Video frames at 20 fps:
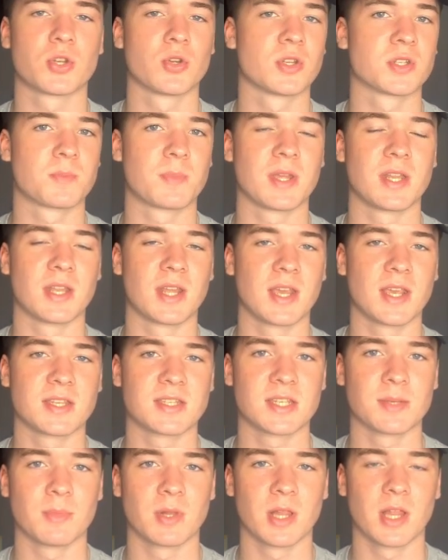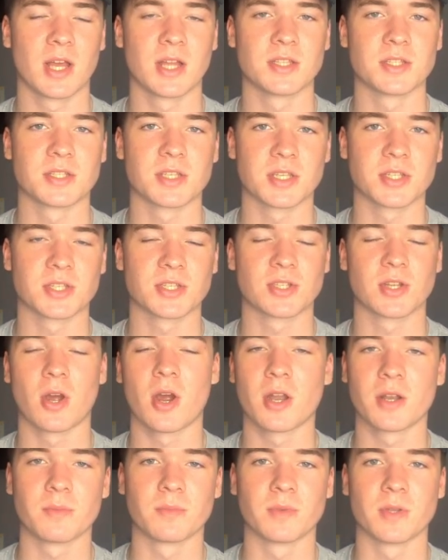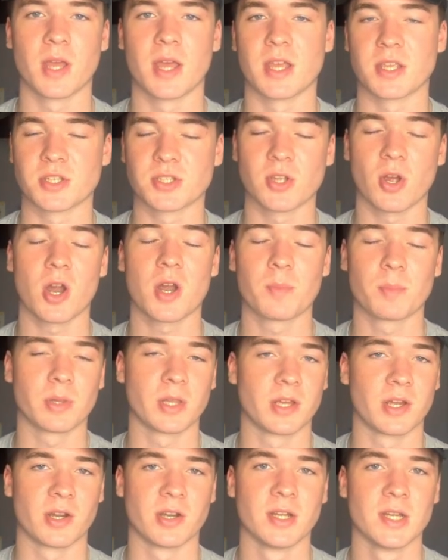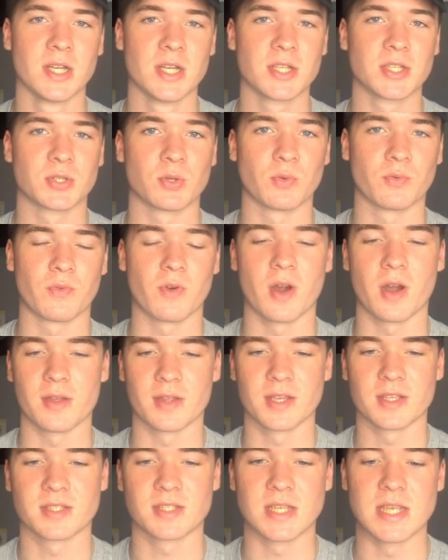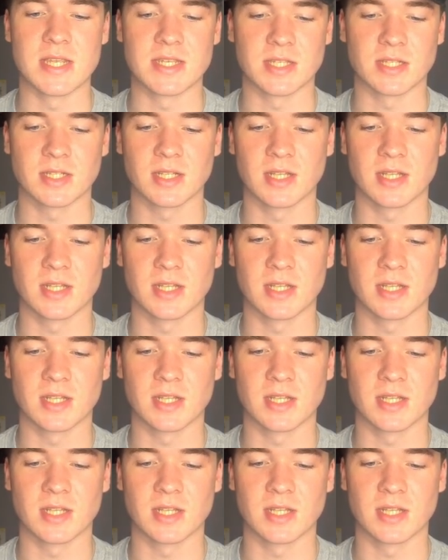who's been AC Milan's starting star player so far this season,